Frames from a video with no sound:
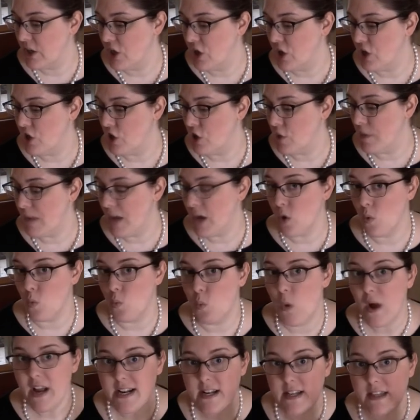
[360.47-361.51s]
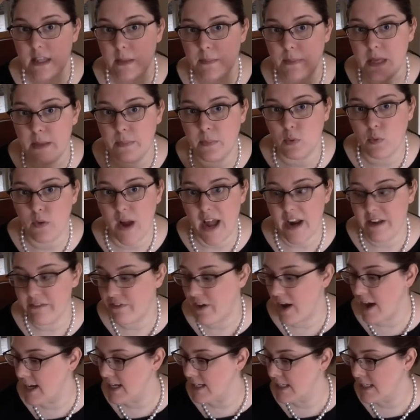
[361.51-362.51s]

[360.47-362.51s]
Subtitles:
No matter what the people ratified,